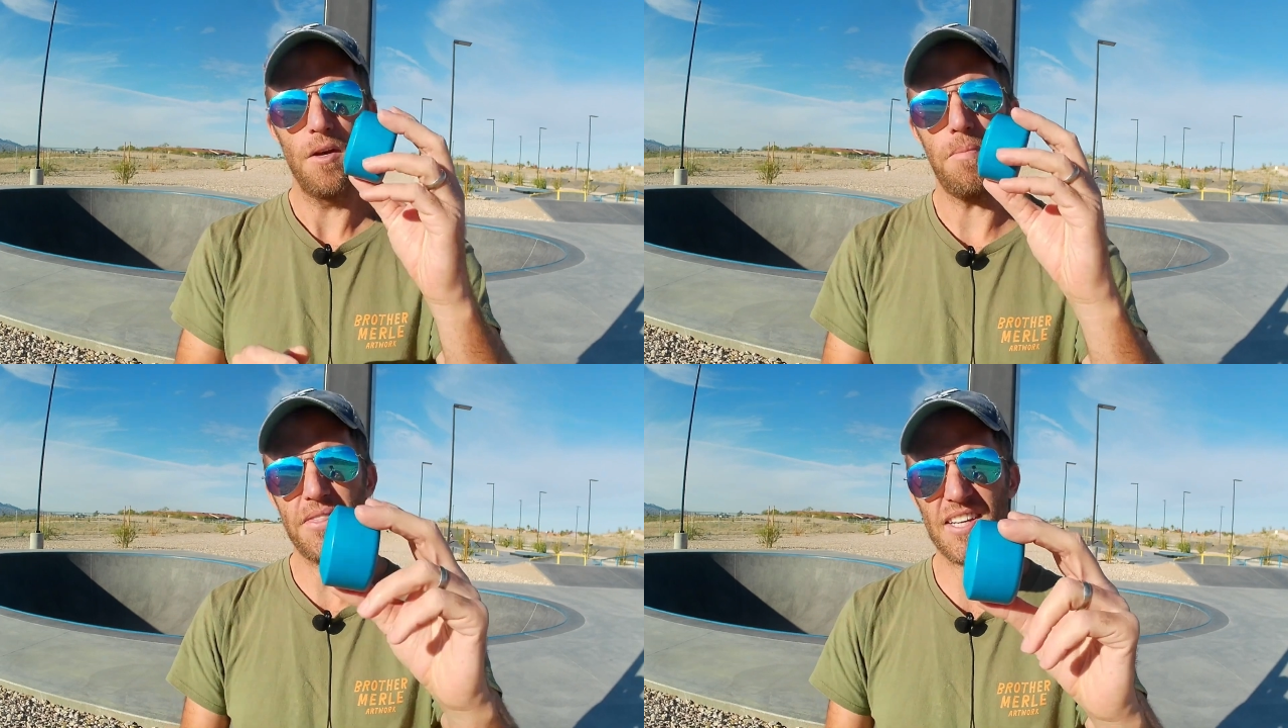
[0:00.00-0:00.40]

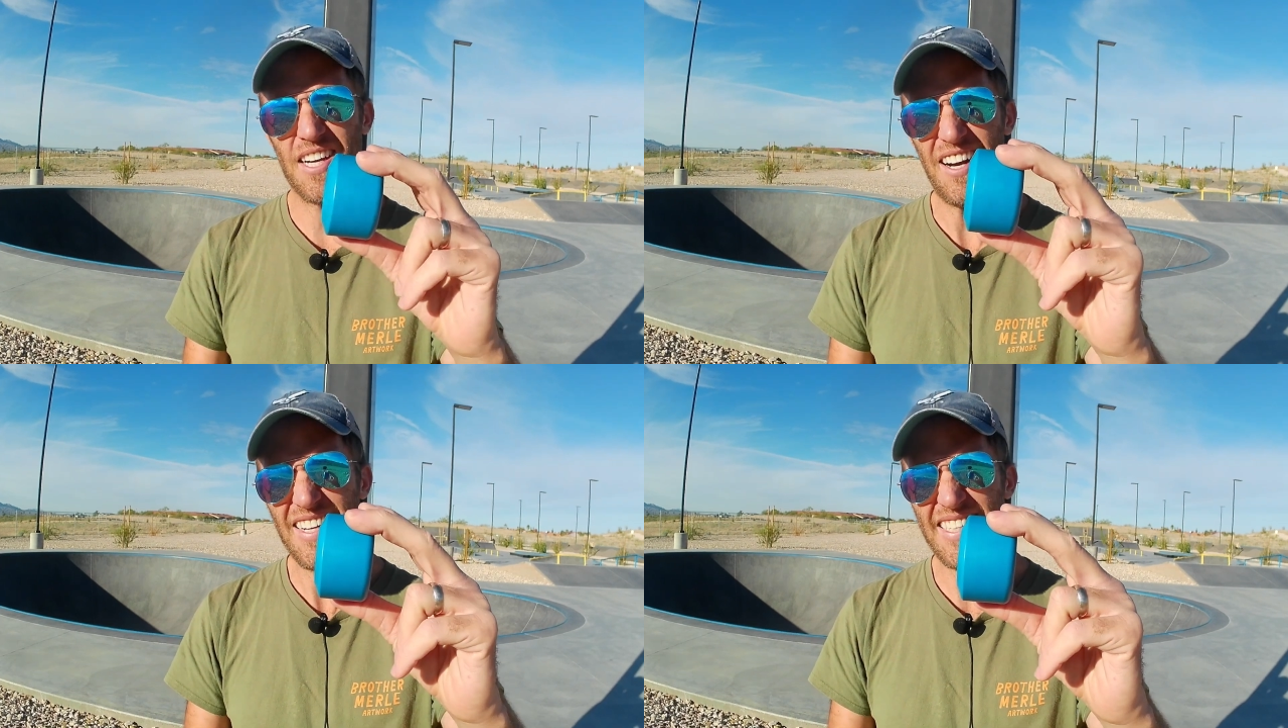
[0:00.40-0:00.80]
But the
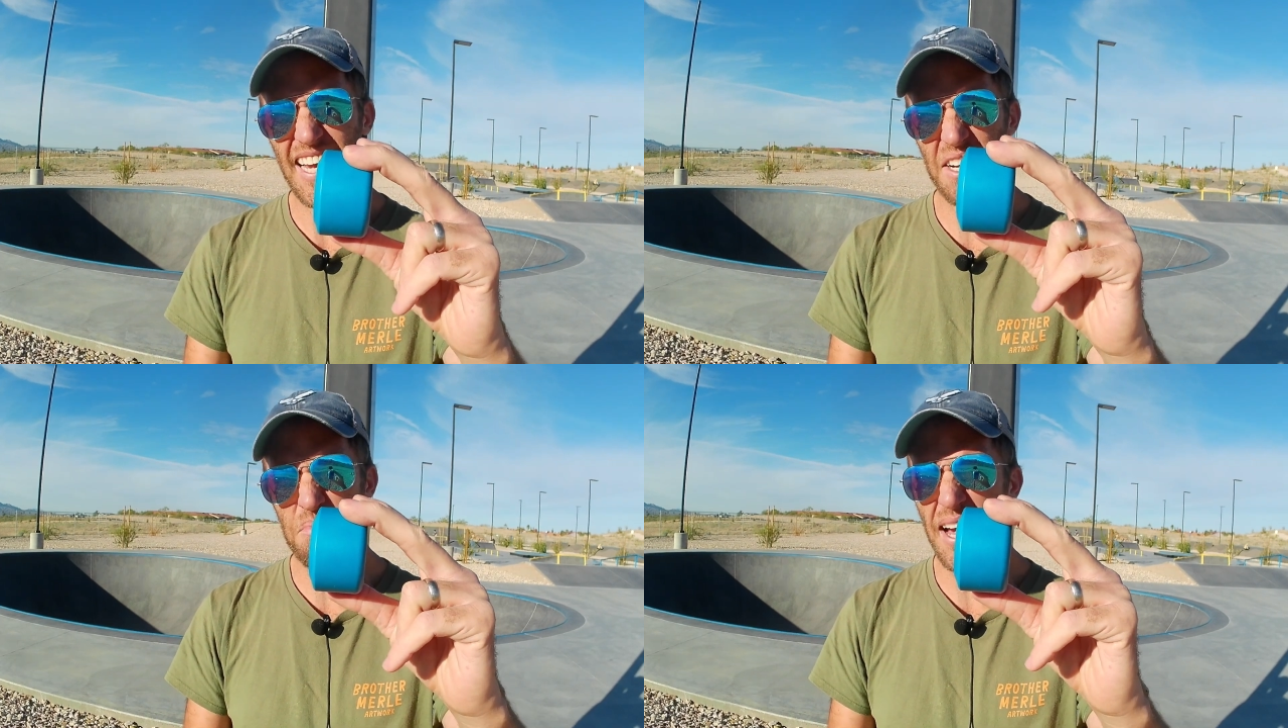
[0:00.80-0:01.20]

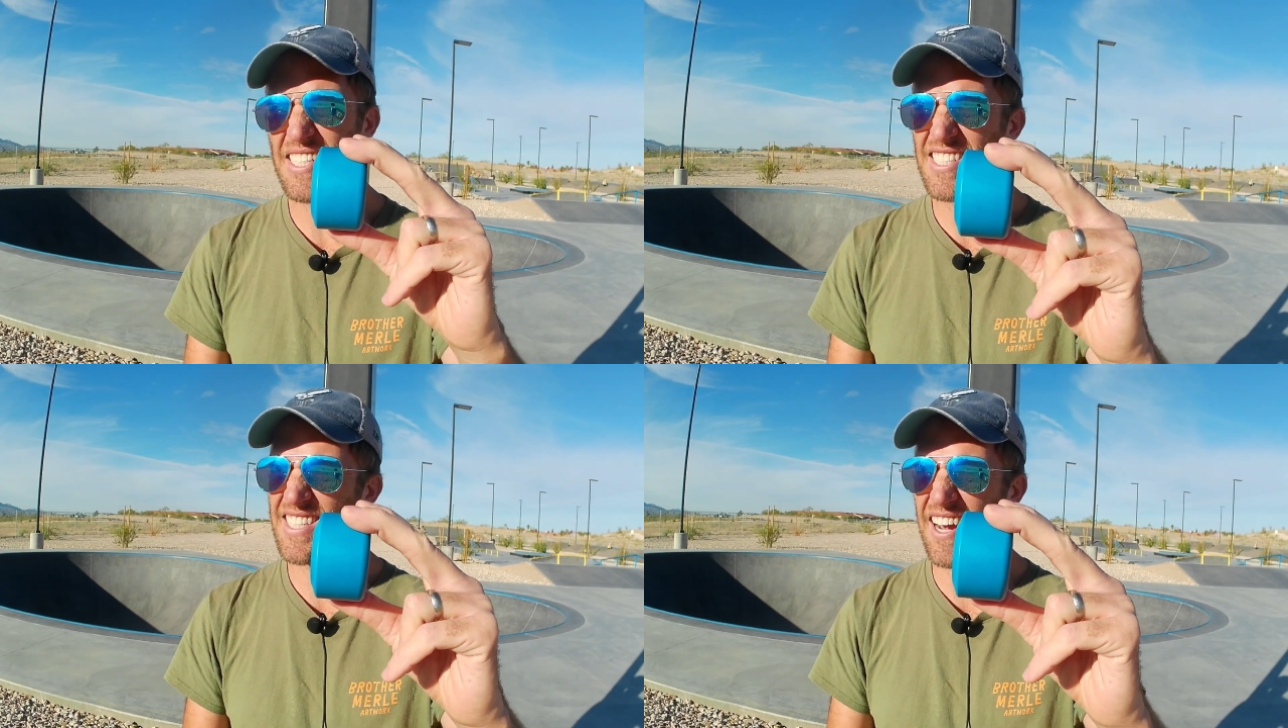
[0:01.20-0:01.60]
contact
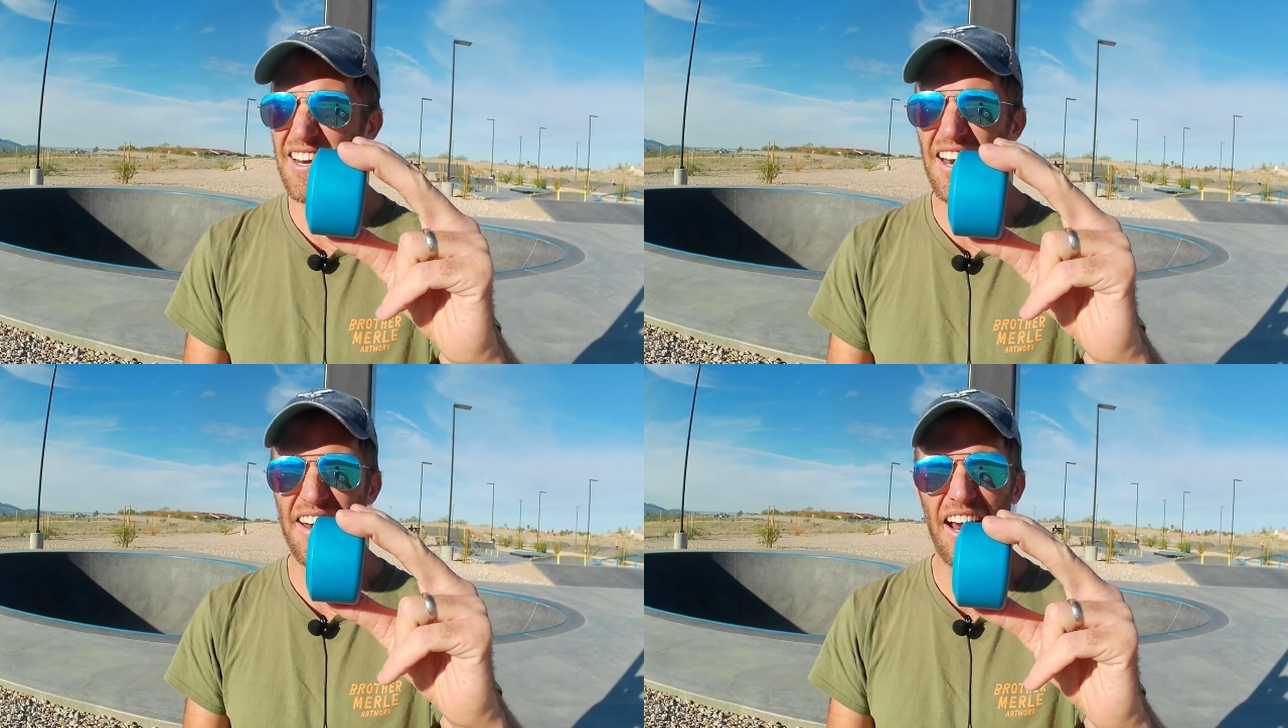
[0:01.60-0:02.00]
patch is
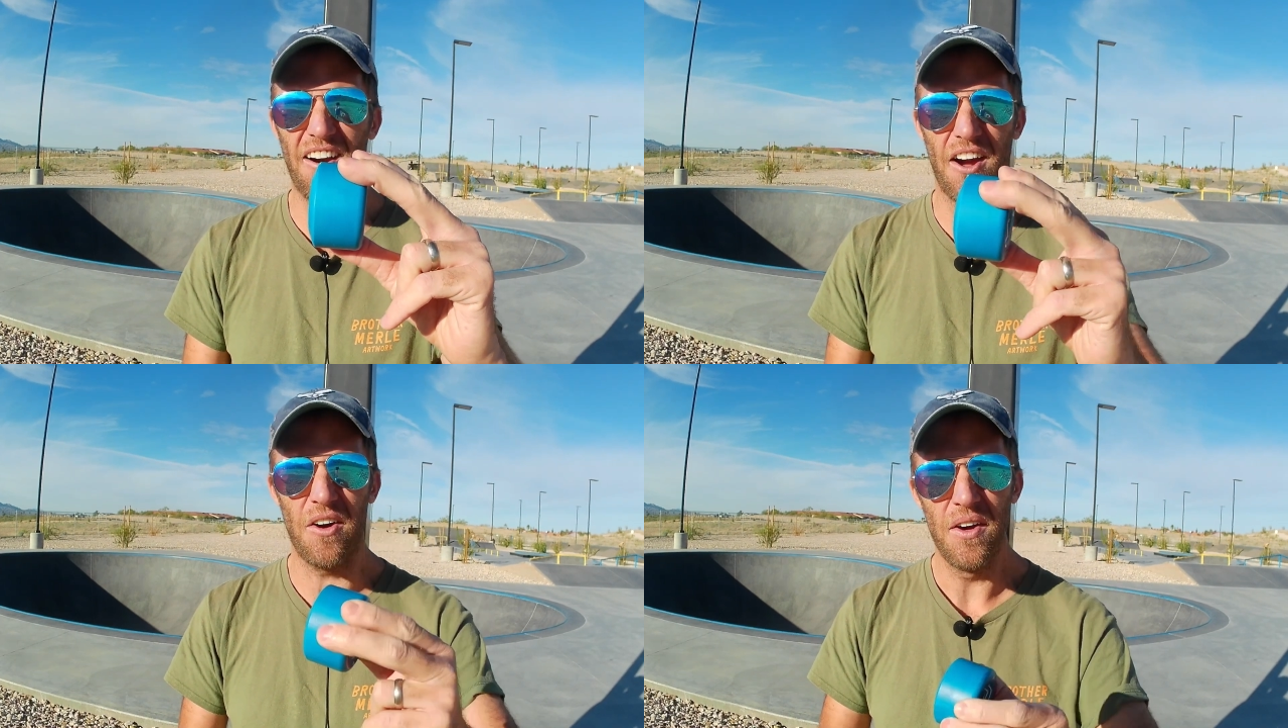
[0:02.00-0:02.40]
kind of
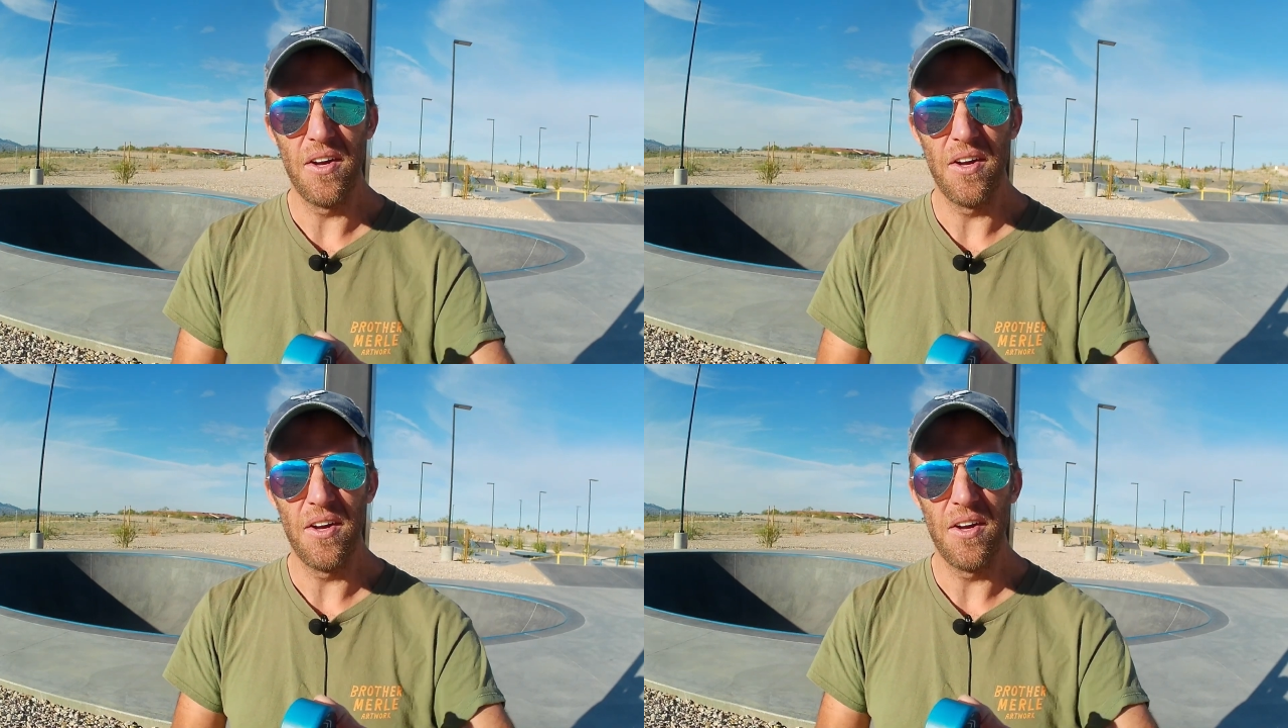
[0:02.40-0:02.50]
narrow,